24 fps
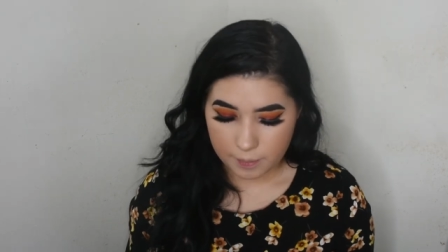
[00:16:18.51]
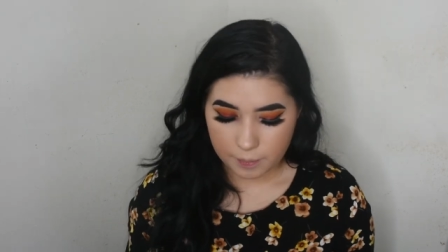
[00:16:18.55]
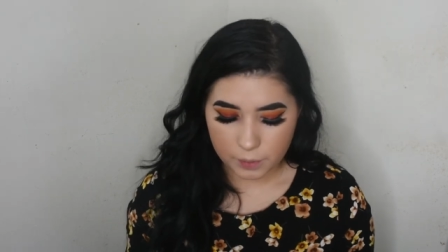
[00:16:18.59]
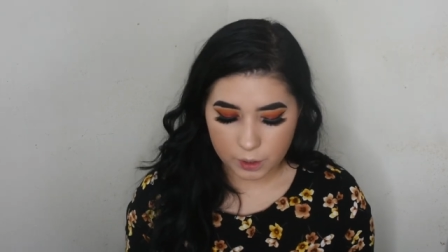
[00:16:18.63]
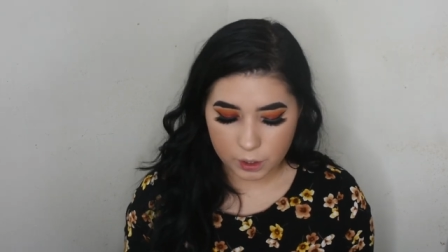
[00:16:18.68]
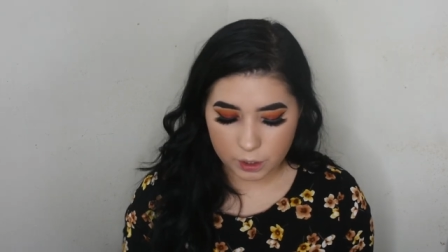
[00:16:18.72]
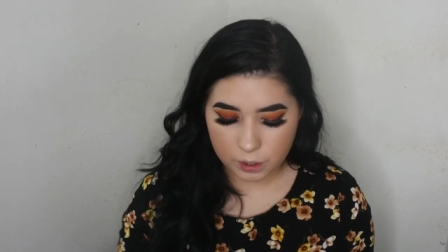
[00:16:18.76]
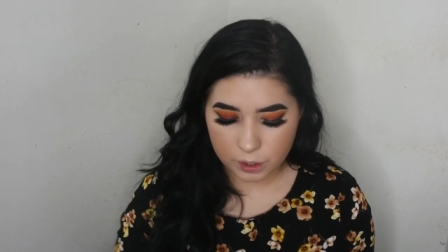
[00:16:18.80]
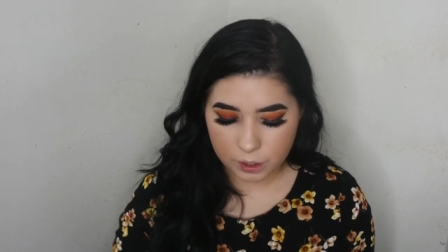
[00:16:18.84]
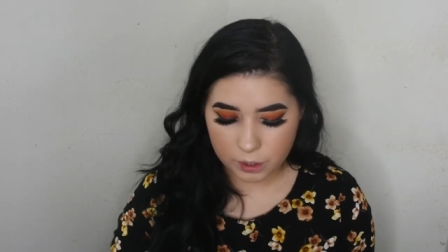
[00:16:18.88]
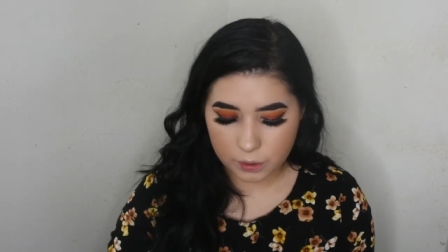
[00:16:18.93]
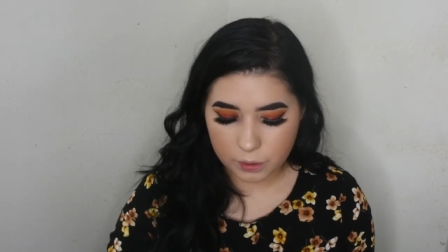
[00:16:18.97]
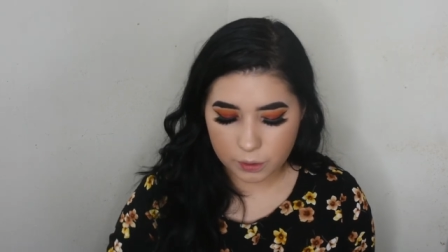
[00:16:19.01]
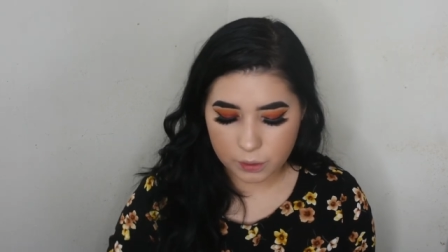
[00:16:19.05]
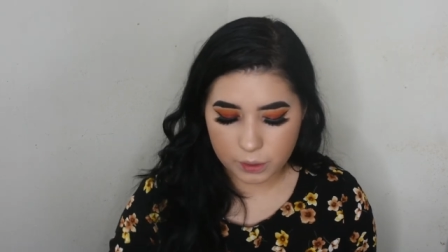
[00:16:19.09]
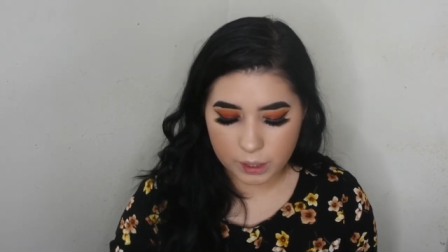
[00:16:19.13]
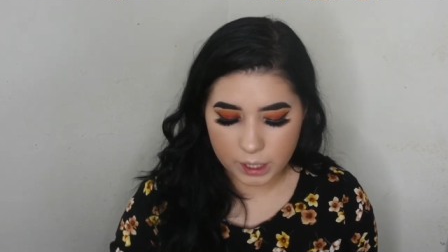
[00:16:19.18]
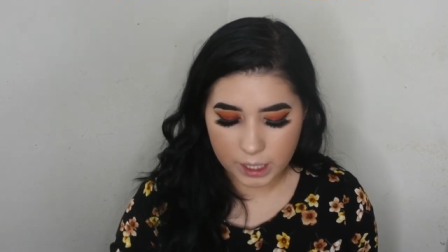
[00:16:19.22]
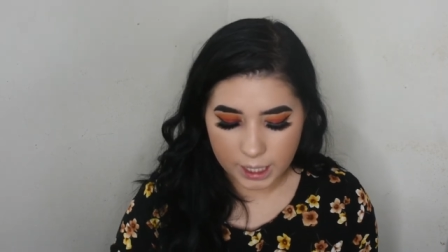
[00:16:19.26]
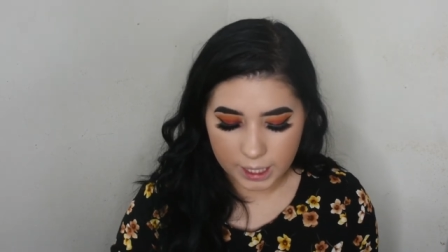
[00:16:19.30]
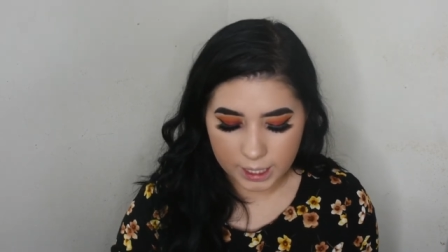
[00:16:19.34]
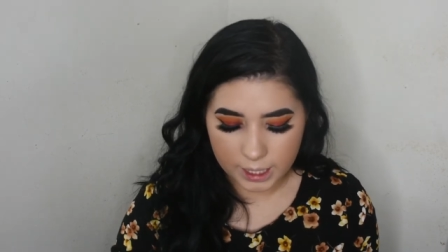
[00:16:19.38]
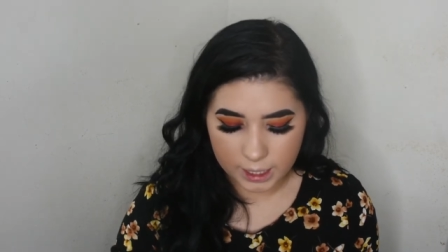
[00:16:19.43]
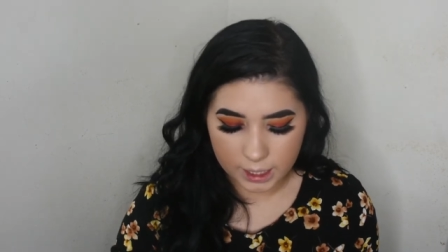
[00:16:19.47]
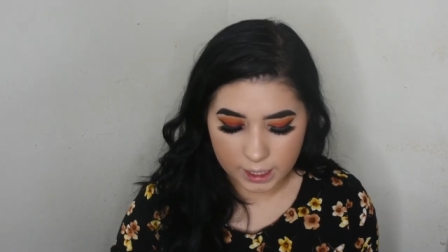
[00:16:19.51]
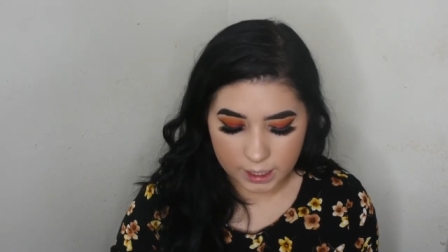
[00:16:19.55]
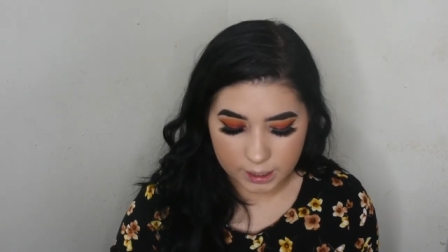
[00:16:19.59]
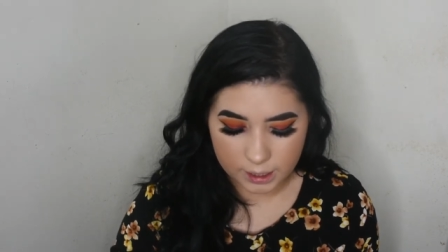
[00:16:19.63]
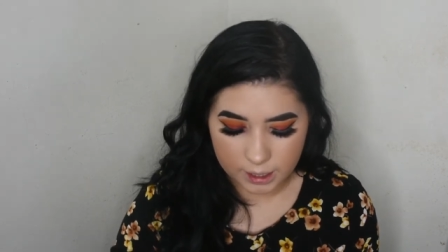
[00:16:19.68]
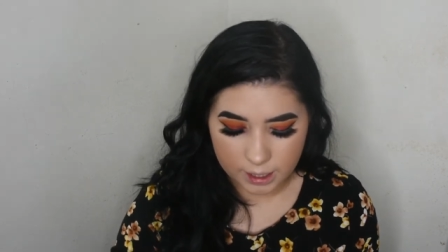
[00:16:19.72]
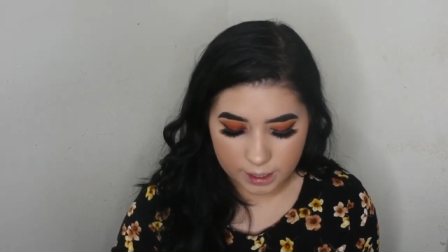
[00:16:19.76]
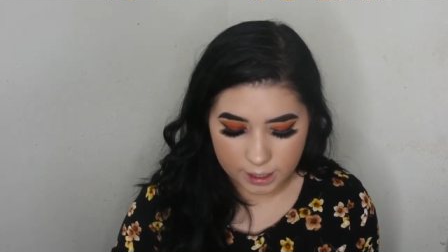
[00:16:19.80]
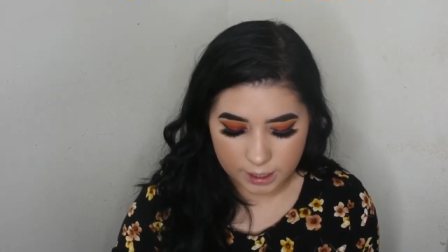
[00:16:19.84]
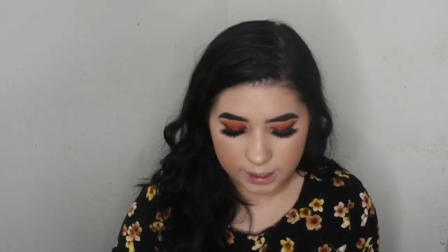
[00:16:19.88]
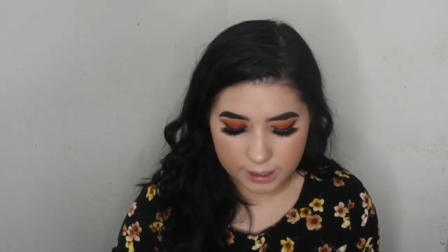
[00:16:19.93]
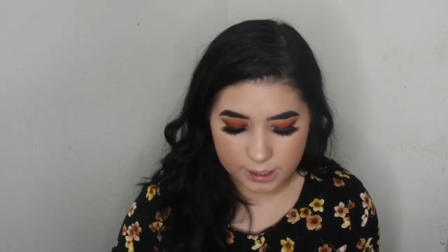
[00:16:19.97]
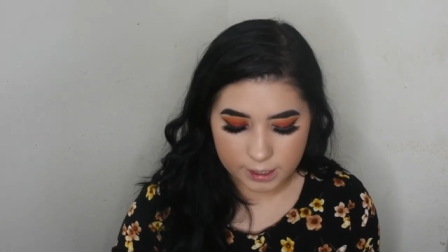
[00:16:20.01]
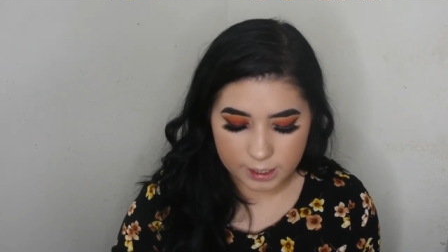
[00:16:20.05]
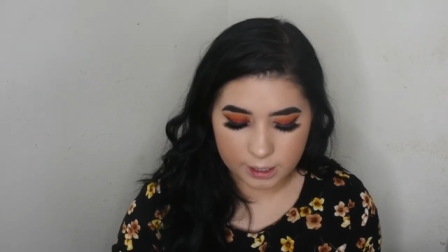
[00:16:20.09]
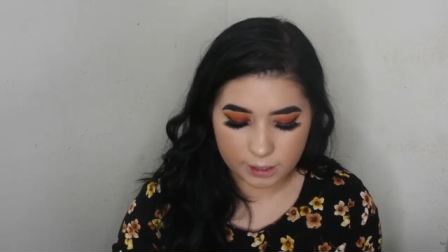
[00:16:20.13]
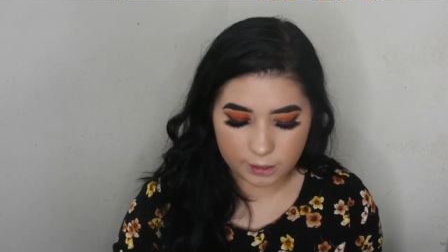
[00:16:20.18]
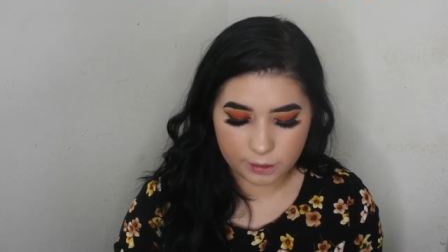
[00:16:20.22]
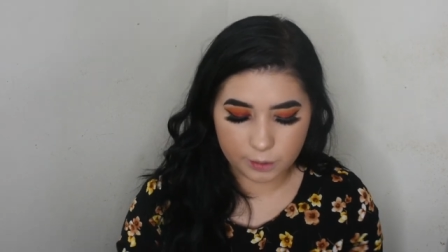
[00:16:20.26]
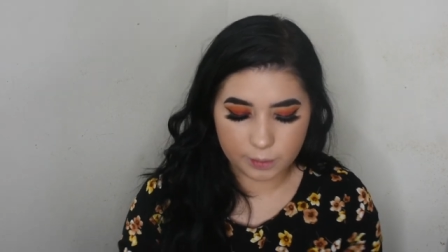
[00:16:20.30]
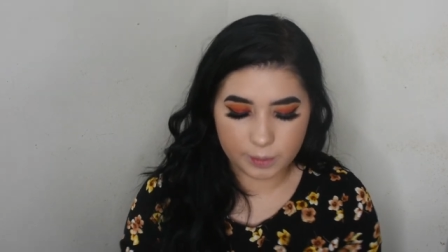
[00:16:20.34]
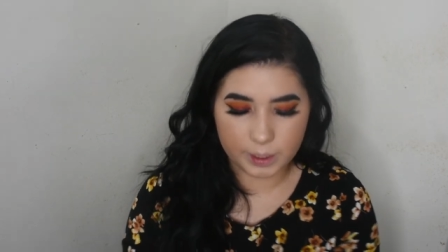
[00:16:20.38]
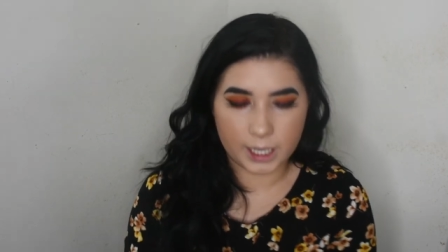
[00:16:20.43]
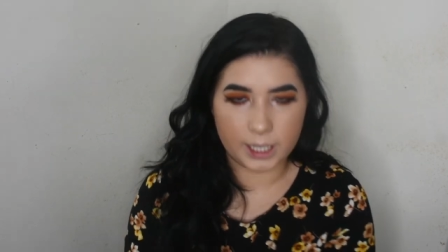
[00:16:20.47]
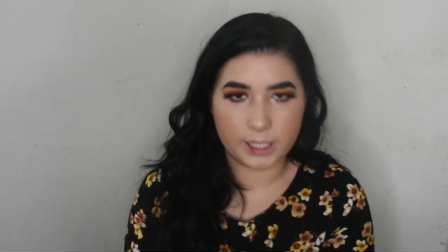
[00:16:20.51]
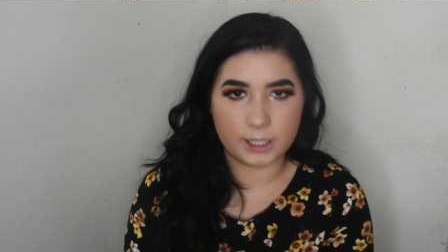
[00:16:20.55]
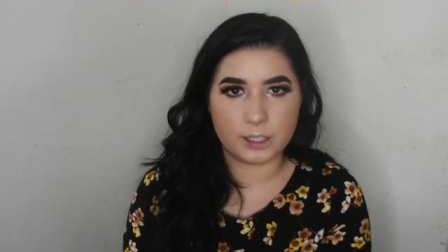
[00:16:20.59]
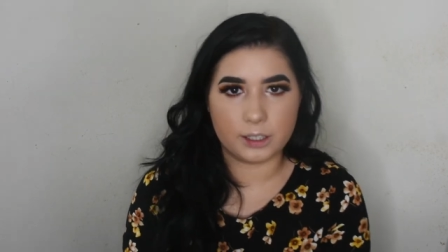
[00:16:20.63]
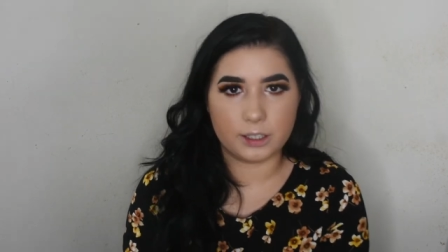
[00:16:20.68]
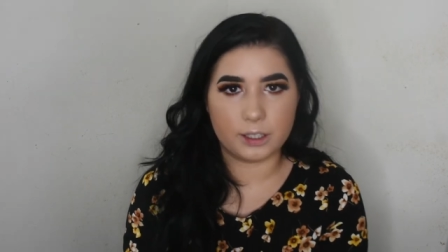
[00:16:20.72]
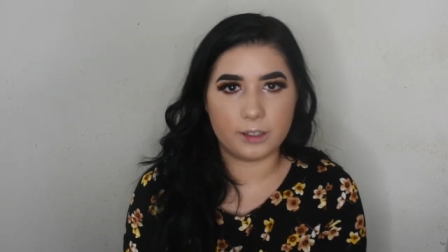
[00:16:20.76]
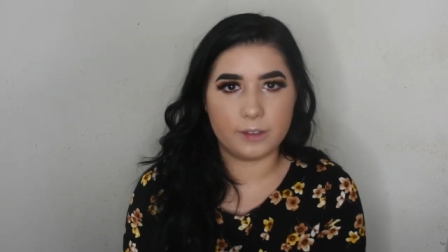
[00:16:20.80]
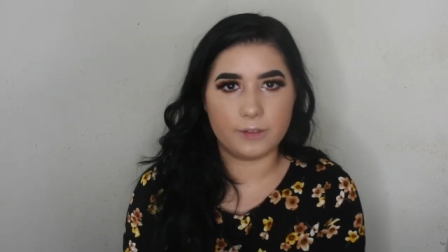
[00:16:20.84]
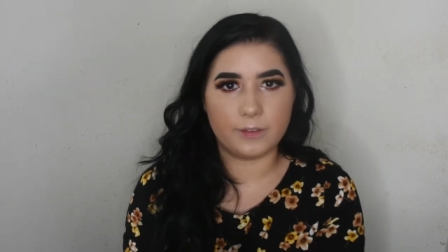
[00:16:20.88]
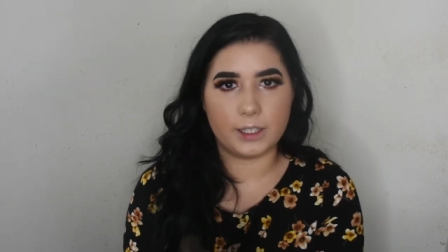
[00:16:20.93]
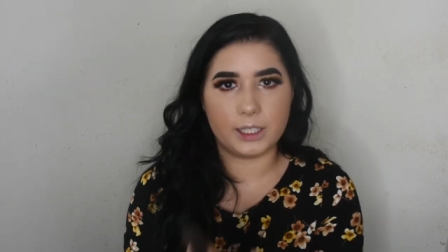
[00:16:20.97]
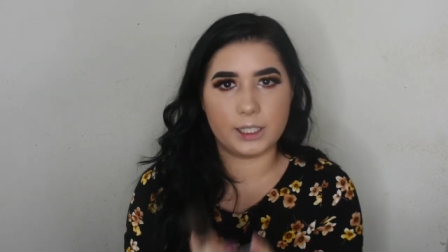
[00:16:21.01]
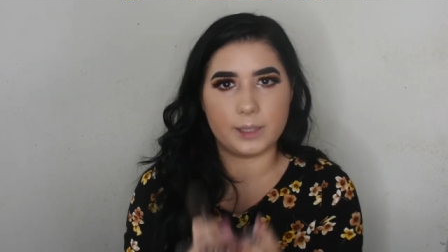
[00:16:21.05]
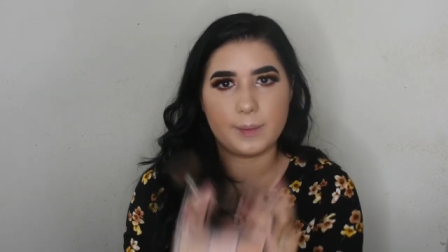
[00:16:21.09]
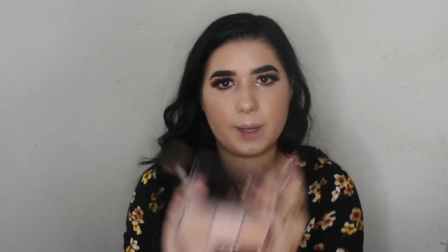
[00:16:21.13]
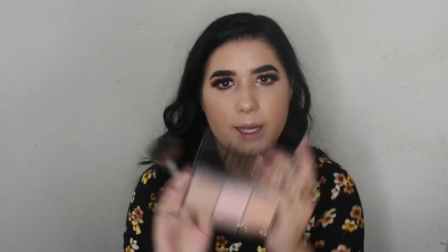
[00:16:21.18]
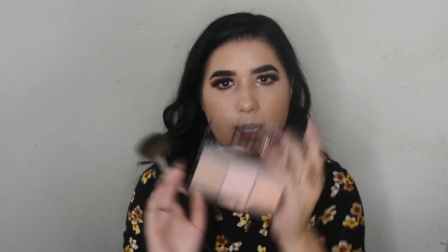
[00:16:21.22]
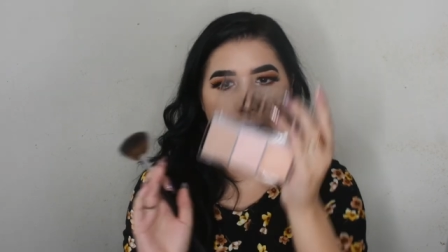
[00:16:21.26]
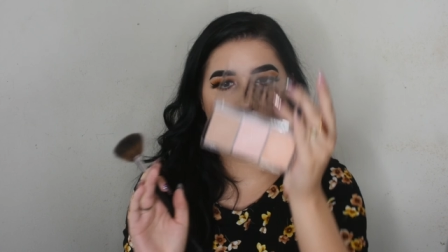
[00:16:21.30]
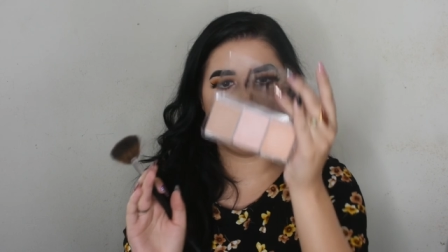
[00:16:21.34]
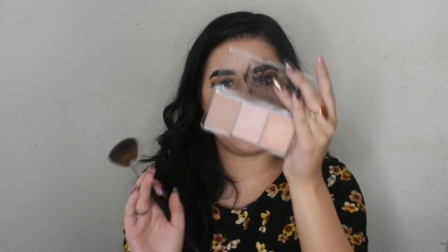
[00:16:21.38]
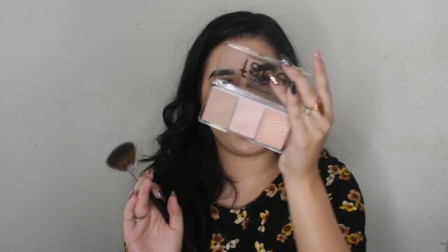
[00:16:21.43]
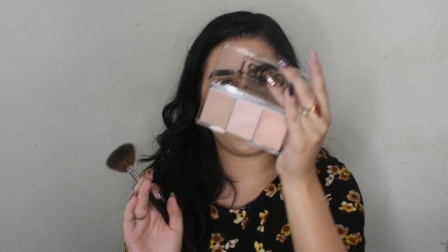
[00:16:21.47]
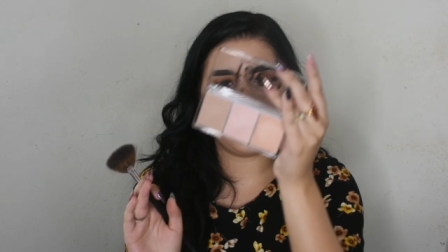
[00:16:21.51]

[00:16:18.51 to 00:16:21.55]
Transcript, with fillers: Pure Nude and this Luminizer face palette.